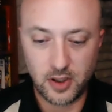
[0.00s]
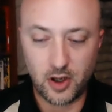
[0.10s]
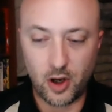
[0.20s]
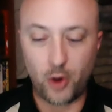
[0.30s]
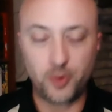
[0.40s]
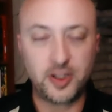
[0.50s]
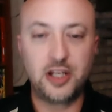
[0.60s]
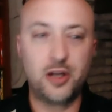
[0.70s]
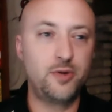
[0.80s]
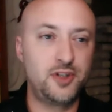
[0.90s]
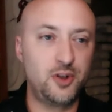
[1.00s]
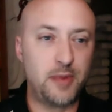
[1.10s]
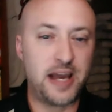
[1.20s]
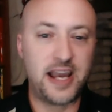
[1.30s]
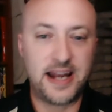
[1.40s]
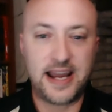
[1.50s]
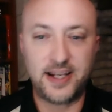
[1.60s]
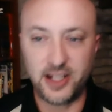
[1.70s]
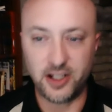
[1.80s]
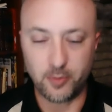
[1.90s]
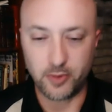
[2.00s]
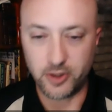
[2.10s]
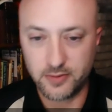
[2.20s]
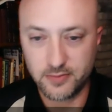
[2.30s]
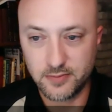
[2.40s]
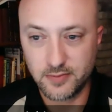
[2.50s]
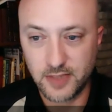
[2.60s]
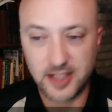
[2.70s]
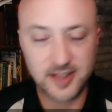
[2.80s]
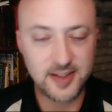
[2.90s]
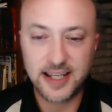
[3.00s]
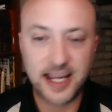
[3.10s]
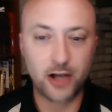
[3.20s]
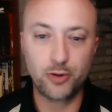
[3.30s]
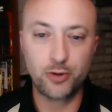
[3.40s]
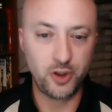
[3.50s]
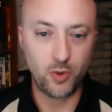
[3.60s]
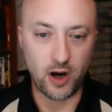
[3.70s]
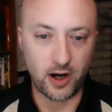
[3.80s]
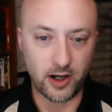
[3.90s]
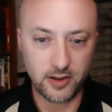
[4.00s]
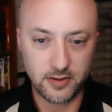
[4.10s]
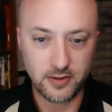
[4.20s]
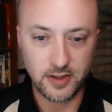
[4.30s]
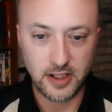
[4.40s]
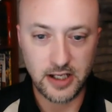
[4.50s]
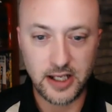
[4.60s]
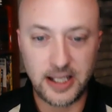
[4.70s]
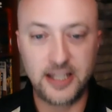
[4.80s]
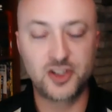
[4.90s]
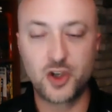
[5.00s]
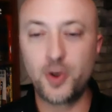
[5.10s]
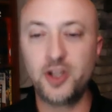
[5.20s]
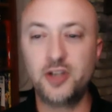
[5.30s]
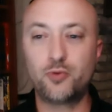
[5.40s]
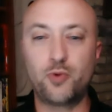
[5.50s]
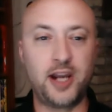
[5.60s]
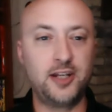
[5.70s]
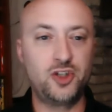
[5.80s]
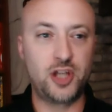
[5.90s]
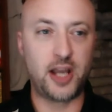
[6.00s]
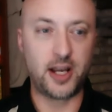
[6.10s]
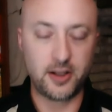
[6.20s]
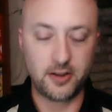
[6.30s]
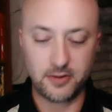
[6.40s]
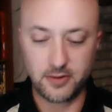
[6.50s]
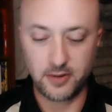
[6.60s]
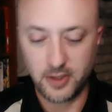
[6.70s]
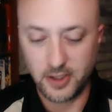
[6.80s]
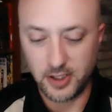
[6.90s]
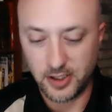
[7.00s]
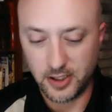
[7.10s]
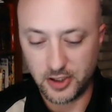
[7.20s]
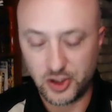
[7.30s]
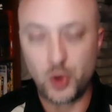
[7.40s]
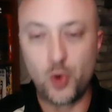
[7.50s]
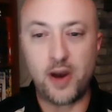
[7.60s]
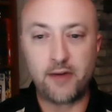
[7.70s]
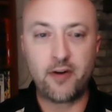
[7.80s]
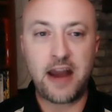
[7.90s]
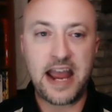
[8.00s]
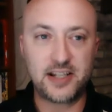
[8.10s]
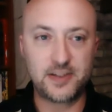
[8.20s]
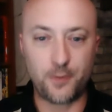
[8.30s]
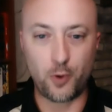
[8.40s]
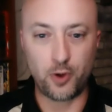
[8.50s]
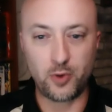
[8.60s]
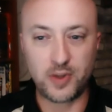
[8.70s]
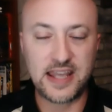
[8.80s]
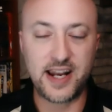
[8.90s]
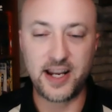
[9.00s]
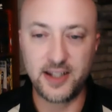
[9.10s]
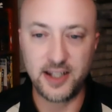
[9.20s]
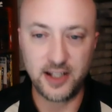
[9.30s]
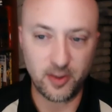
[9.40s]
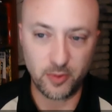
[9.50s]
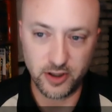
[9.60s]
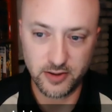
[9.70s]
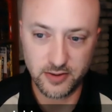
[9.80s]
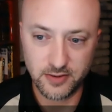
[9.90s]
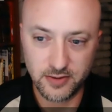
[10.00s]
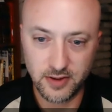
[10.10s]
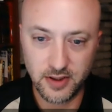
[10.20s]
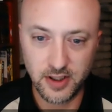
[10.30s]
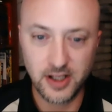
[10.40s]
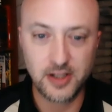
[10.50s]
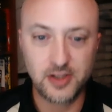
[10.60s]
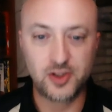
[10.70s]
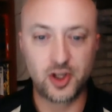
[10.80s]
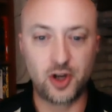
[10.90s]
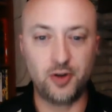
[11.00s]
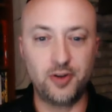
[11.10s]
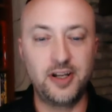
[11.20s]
only knows you by an ID number. It doesn't care who you are. It's going to write a check to whoever asked for it with that ID number. So